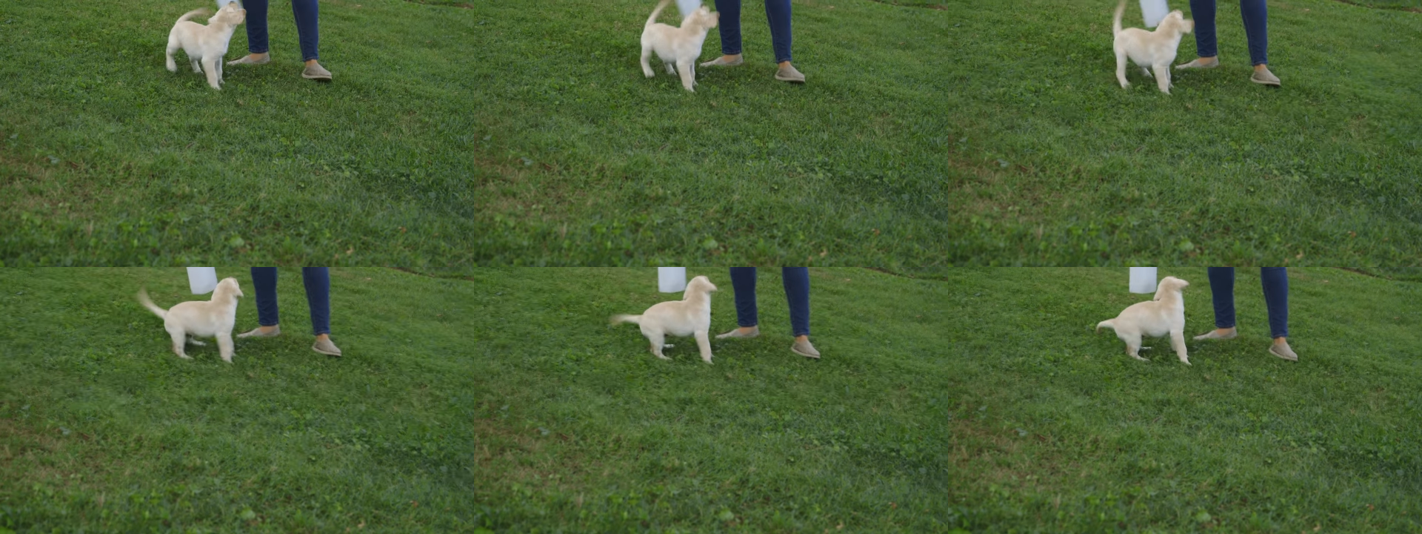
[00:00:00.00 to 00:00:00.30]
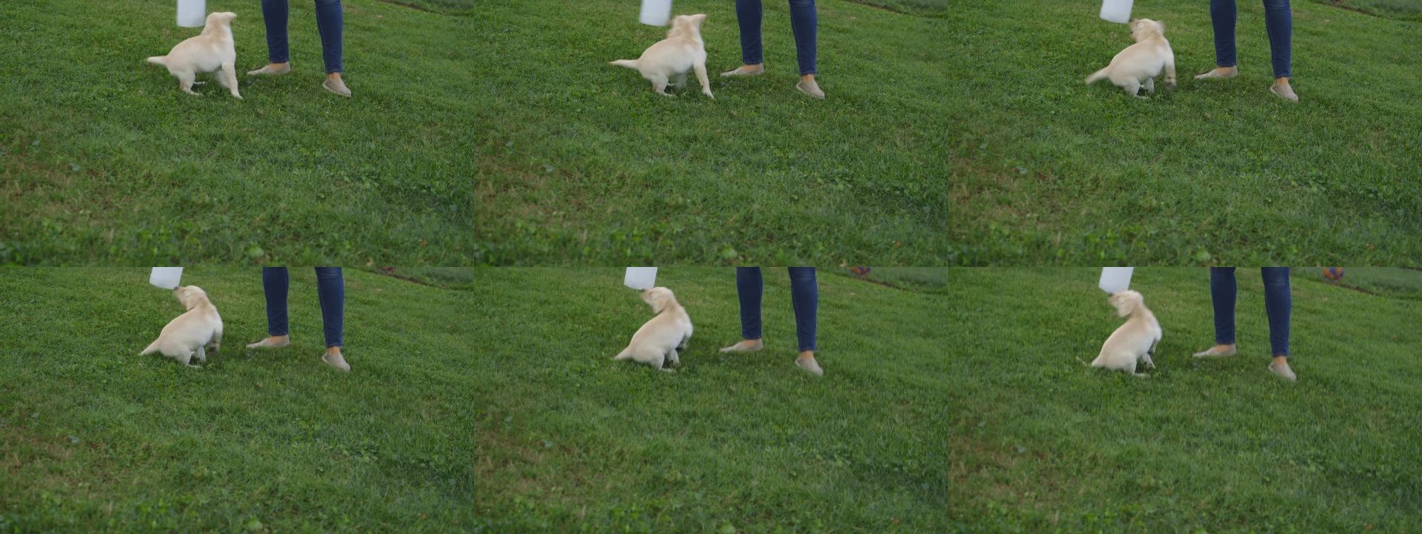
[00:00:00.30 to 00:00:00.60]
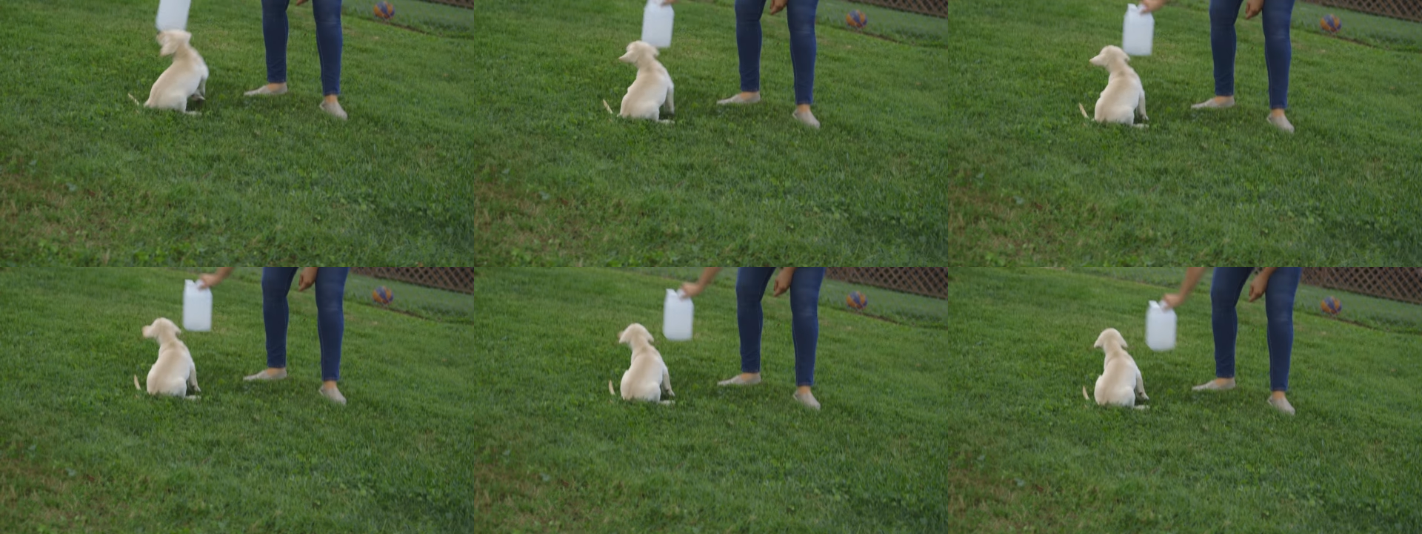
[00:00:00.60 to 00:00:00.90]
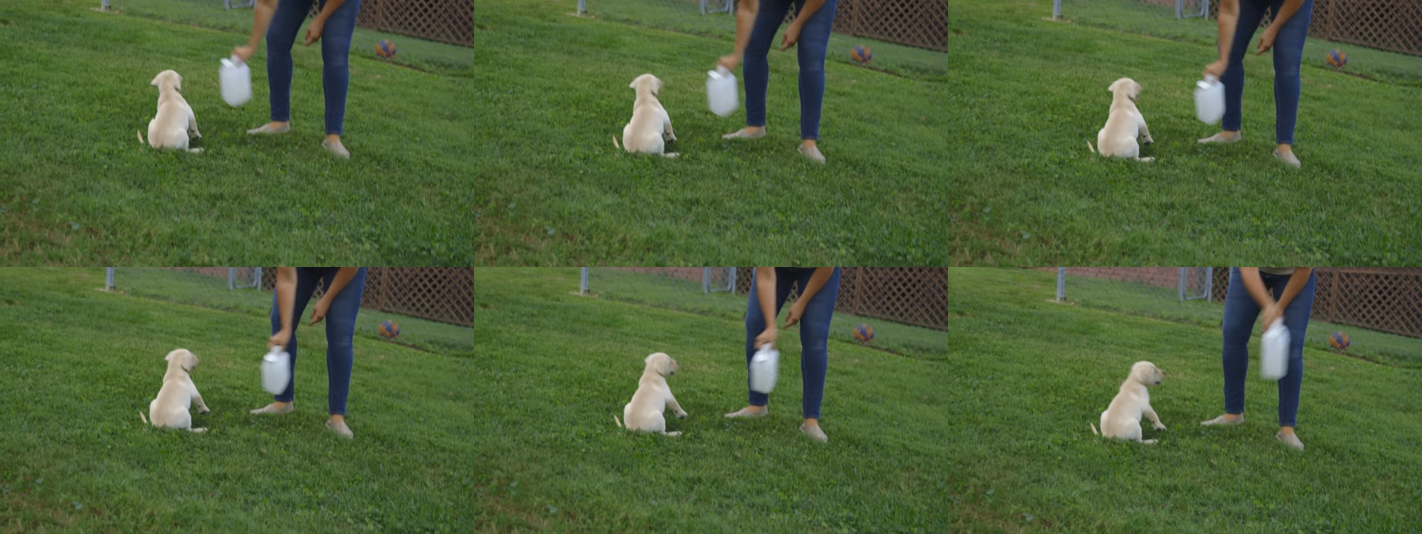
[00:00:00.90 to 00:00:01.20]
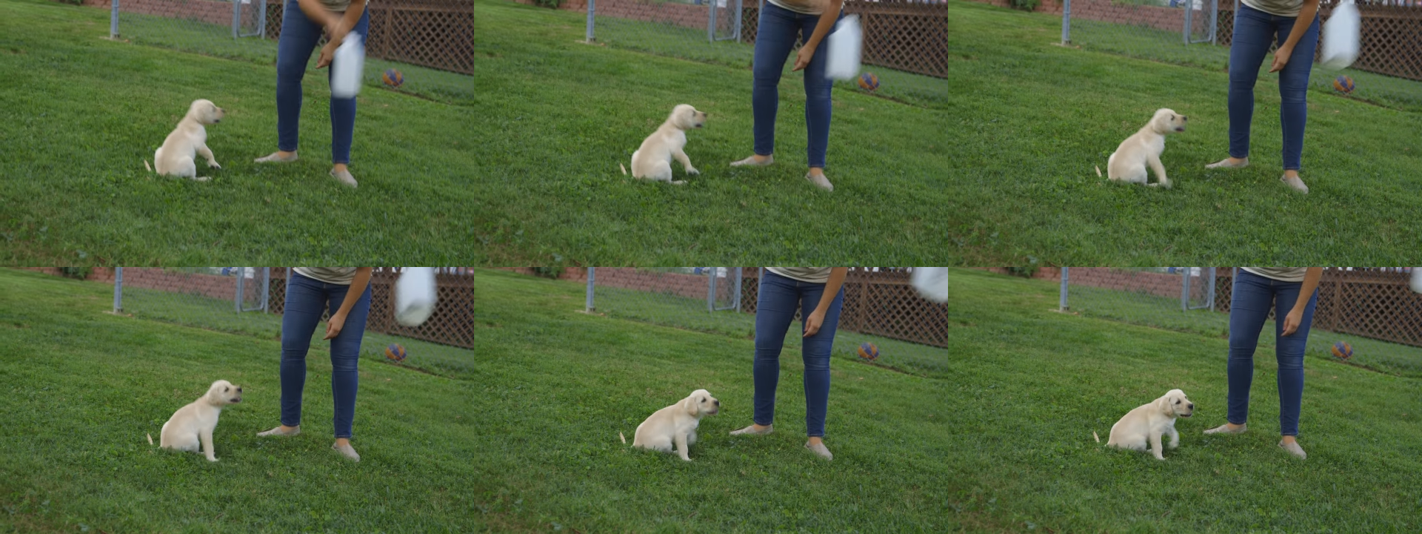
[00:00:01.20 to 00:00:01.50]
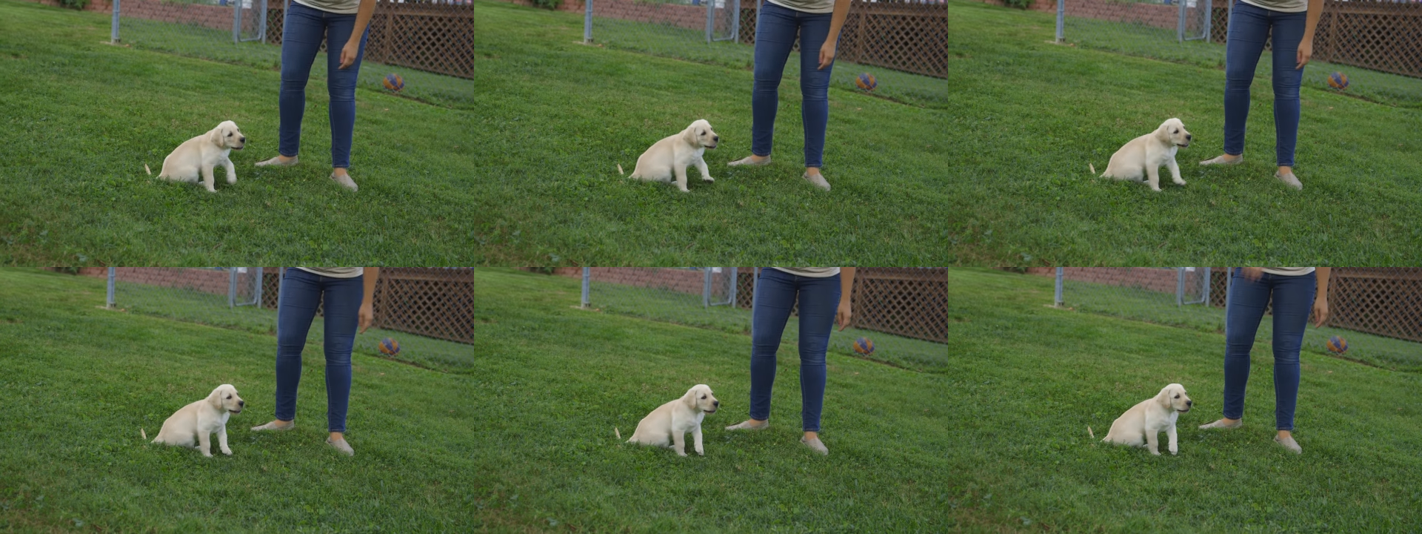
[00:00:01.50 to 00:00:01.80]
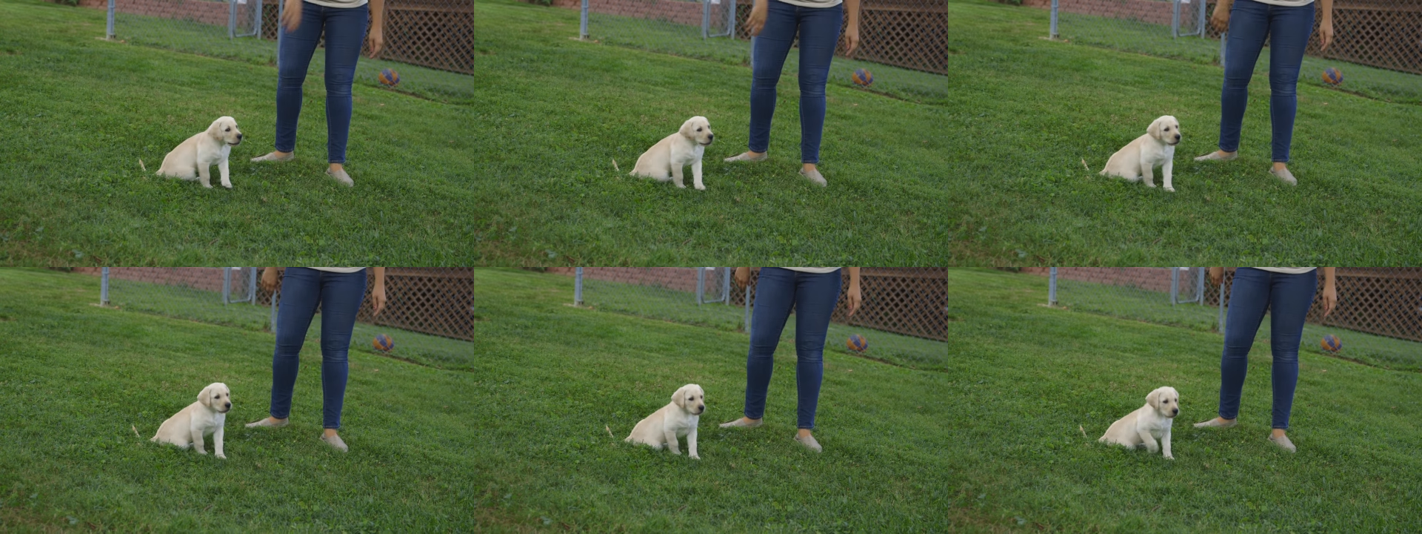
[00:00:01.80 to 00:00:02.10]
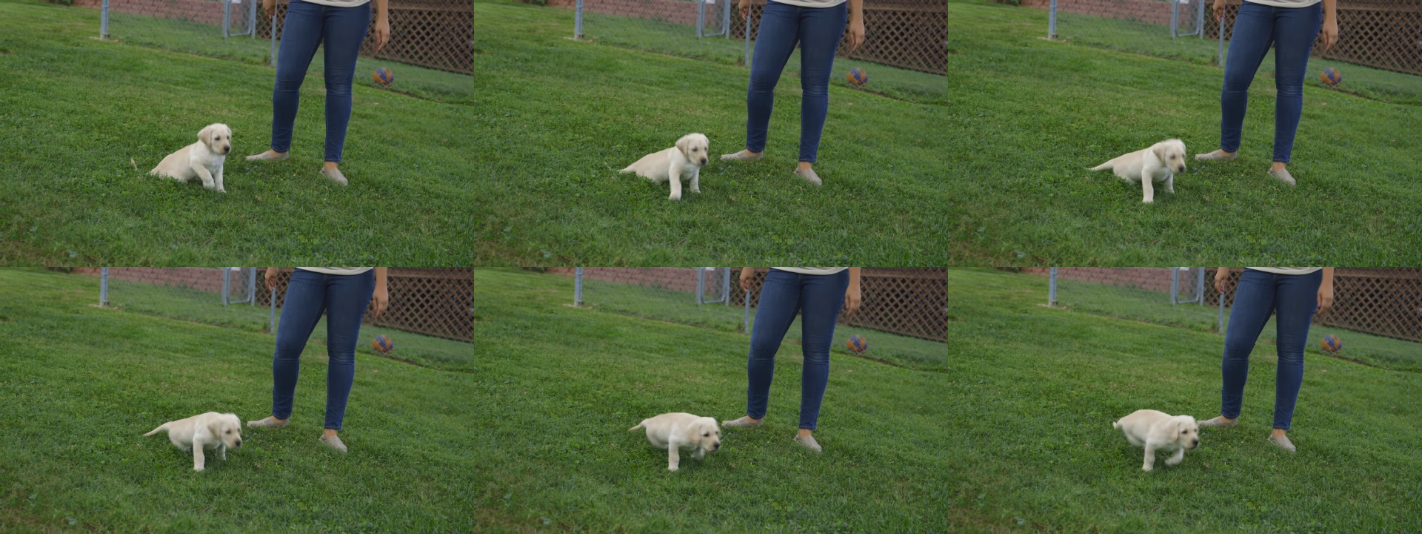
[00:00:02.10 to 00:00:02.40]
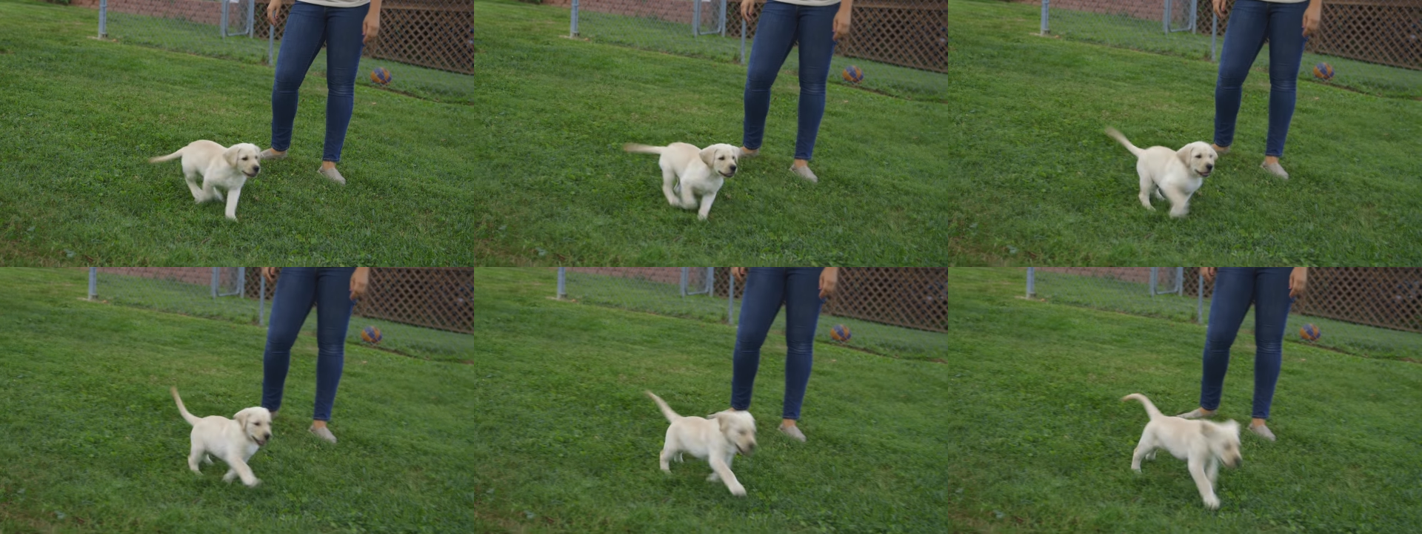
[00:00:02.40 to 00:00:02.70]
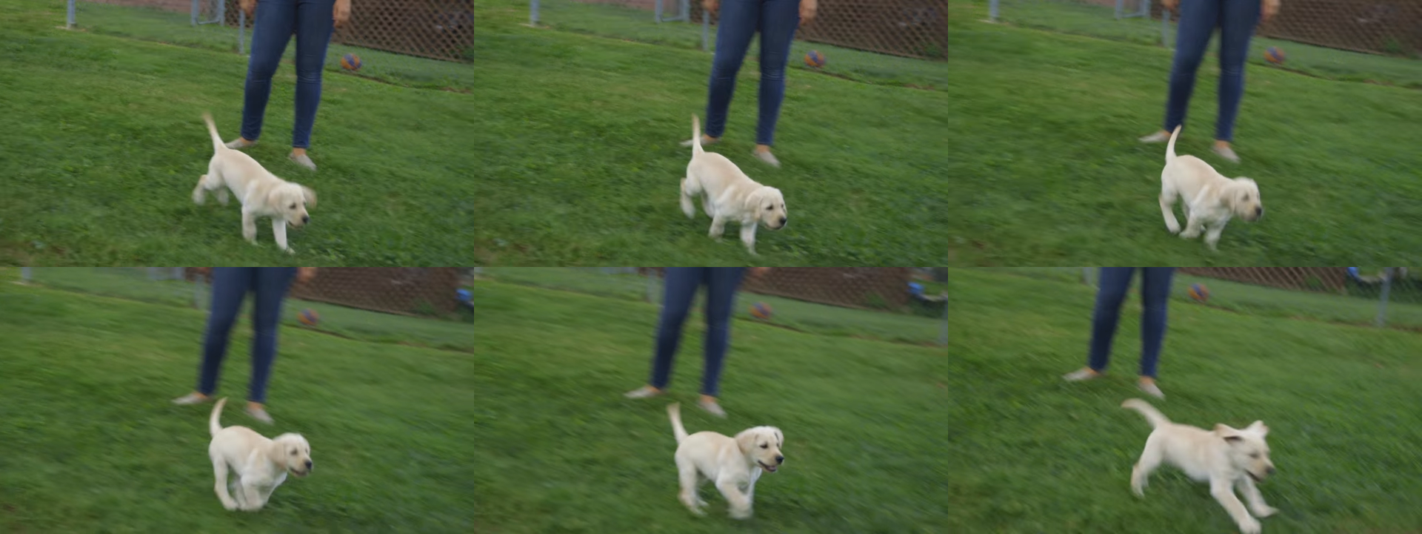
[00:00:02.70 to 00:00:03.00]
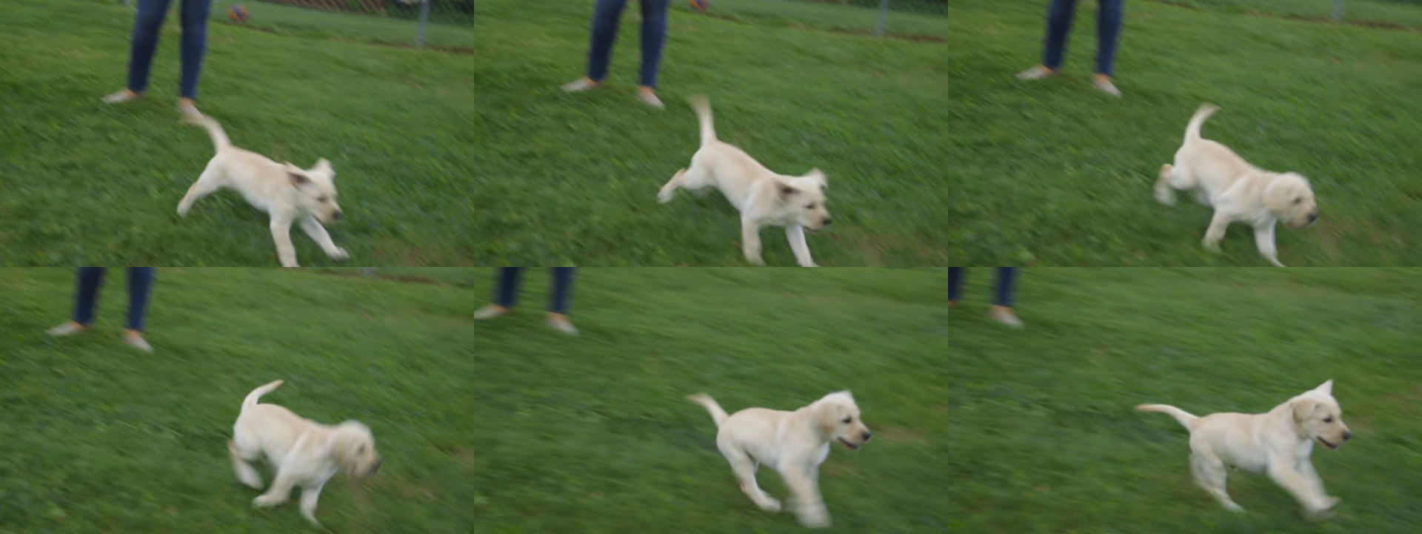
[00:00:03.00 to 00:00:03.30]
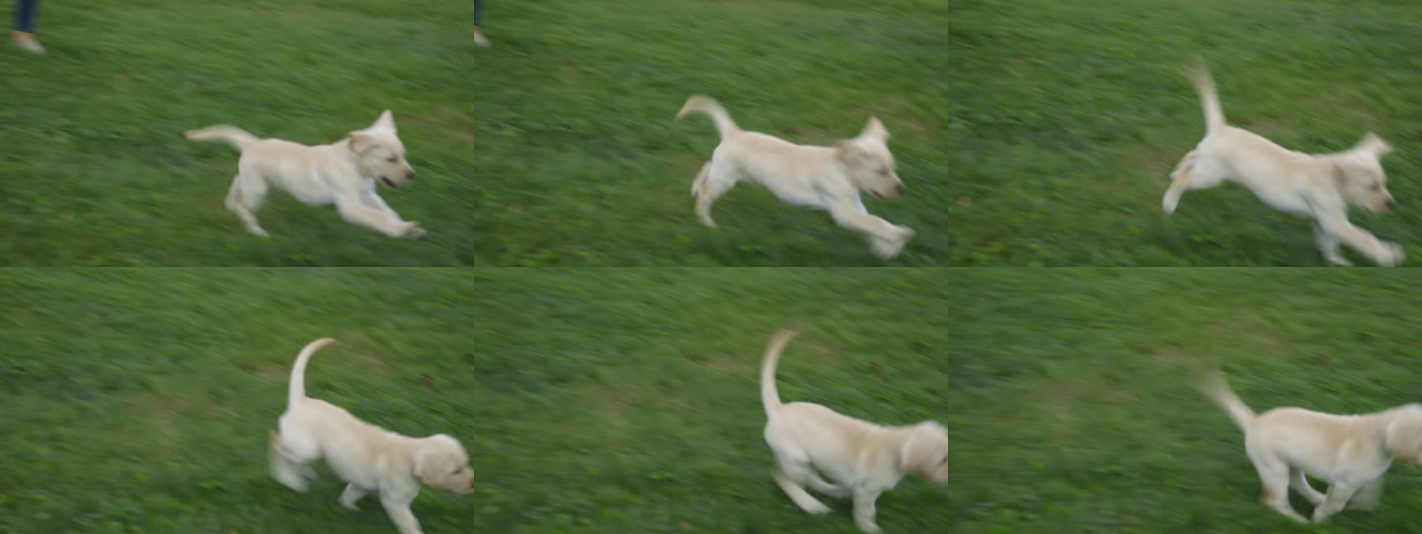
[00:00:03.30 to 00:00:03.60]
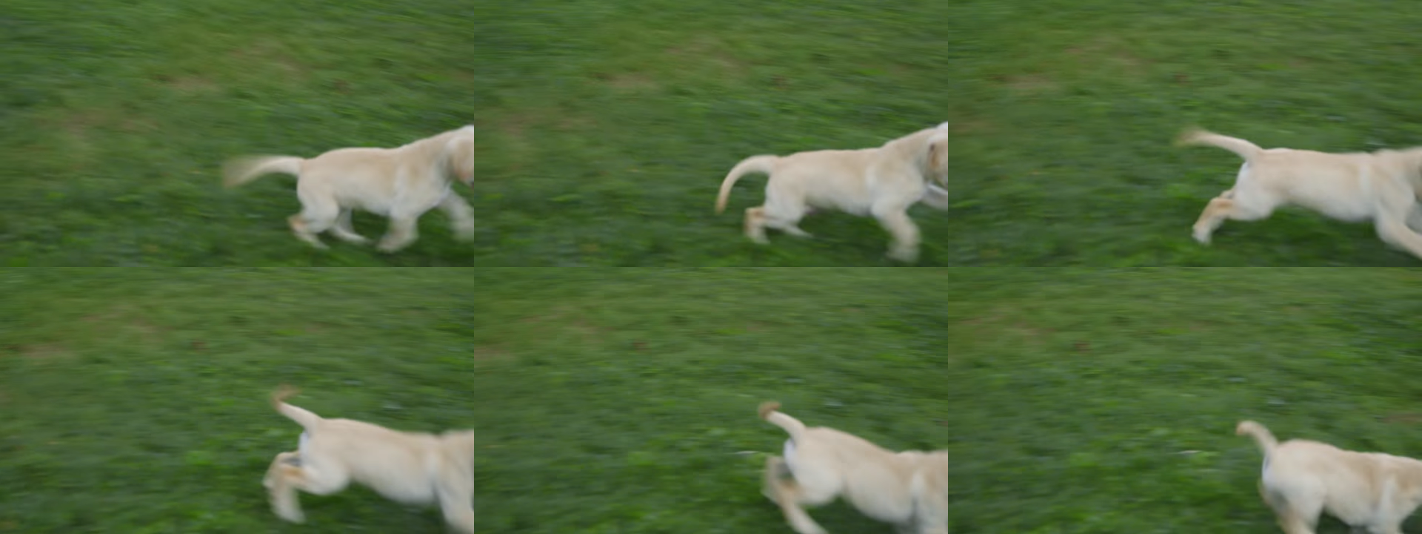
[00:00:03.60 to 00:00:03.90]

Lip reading: No face is visible, so there are no lips to read.